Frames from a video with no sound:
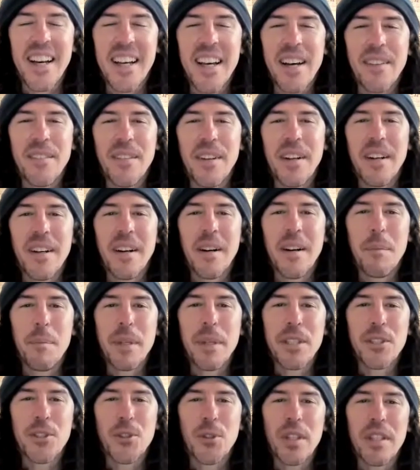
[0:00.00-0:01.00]
I have a
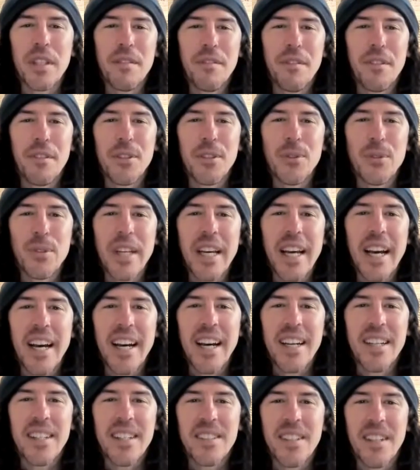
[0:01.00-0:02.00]
big treat for you
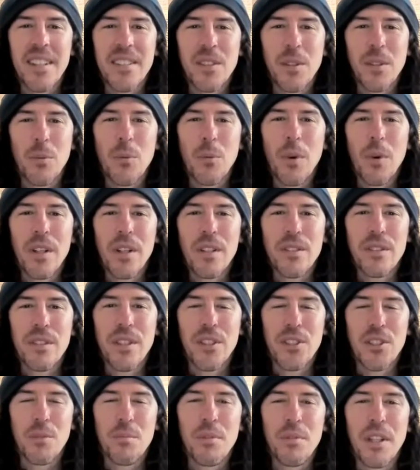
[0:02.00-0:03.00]
guys, as it was
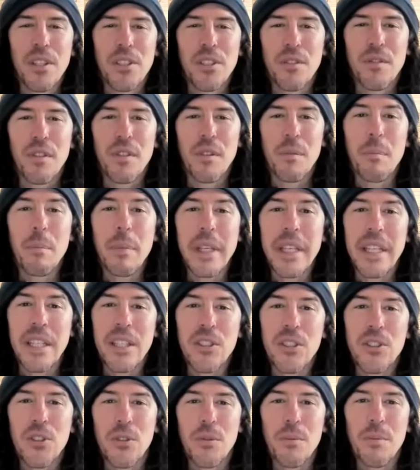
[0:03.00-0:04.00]
such a pleasure for
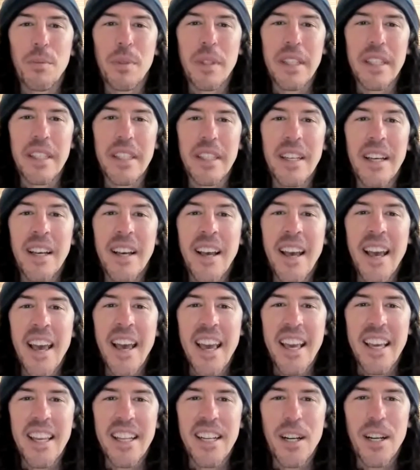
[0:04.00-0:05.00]
me to be
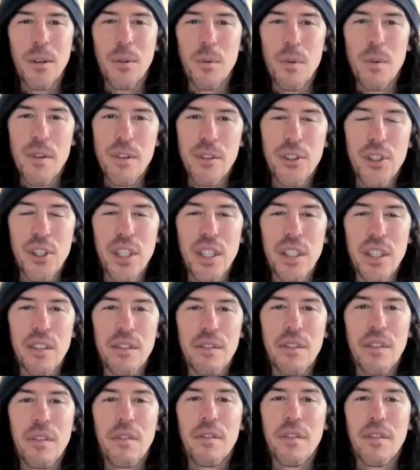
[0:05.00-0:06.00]
hanging out with
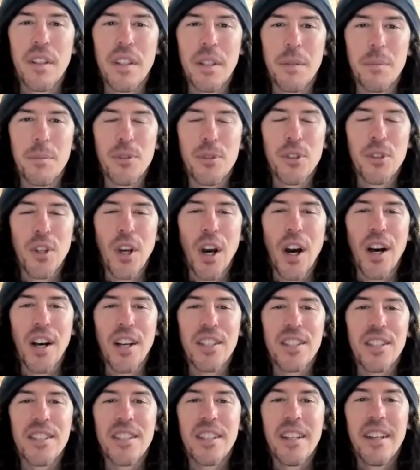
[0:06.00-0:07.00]
Chief Phillip
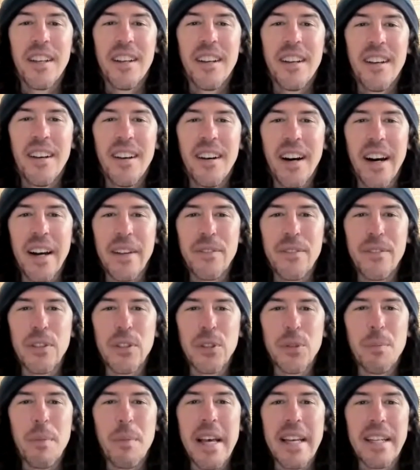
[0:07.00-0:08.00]
Scott. I
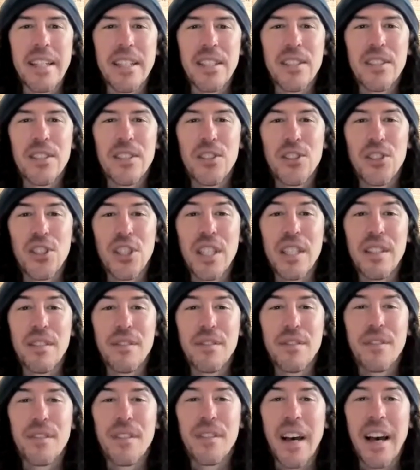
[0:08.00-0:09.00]
first met
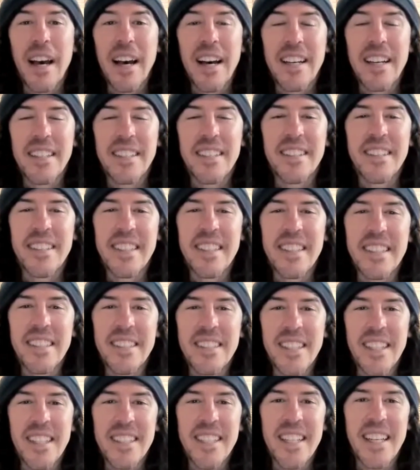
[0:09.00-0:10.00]
Chief at the
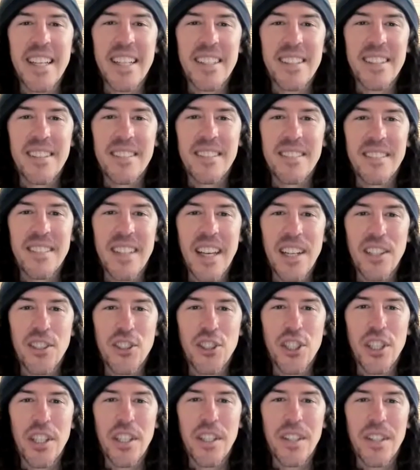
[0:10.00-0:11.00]
Sundance
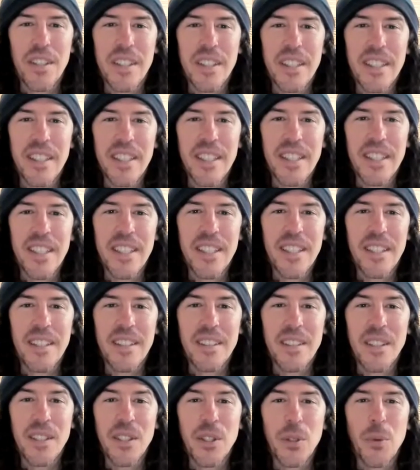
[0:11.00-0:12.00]
last year in
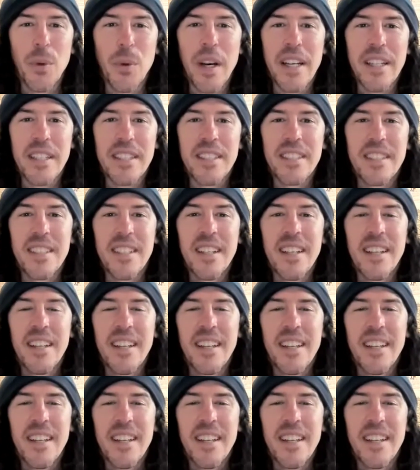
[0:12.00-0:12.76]
Lillooet,